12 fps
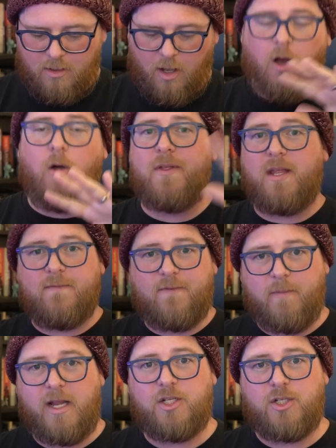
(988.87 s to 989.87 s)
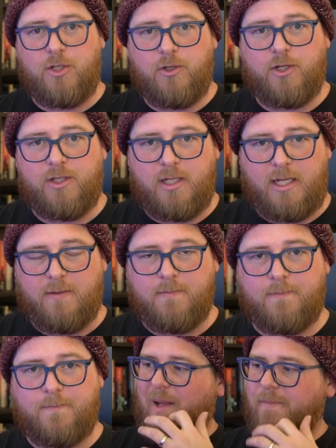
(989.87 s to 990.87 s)
all the information you could need.
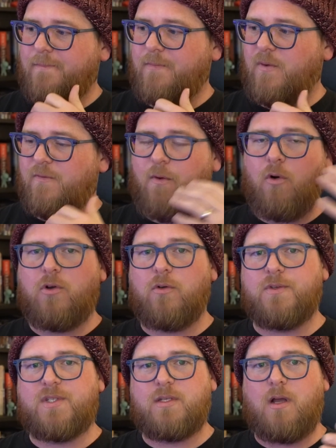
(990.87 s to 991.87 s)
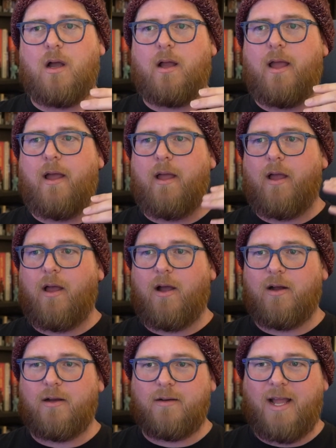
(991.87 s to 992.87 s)
Vocals
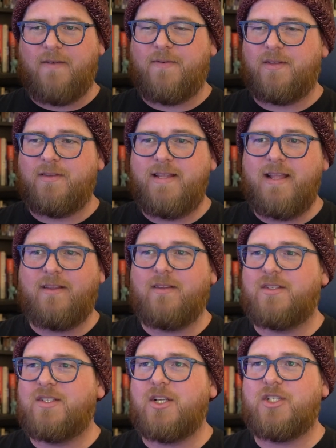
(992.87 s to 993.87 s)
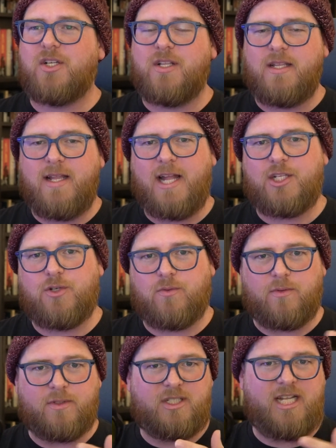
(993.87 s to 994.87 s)
are have a, such a
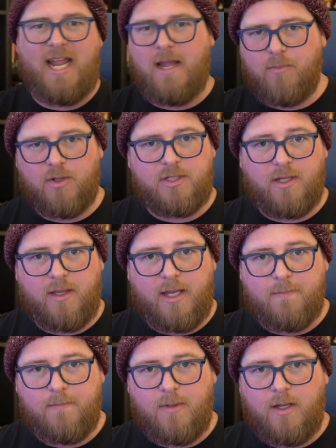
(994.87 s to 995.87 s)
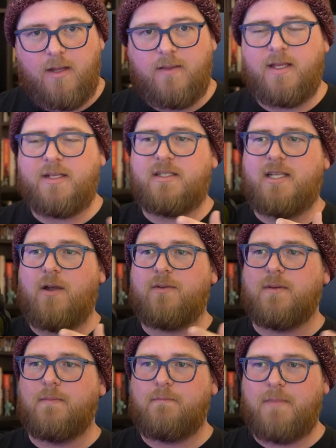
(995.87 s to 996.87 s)
natural timbre to them. They sound
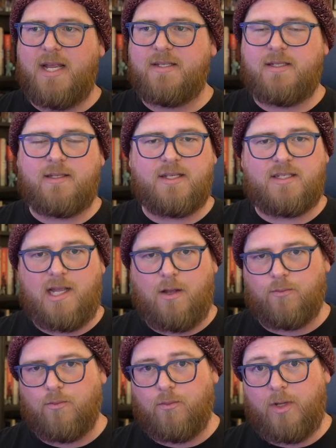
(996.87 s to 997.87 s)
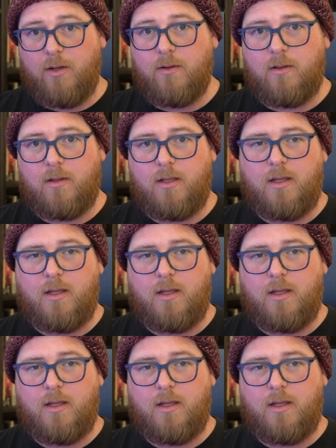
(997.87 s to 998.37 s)
amazing. They sound real.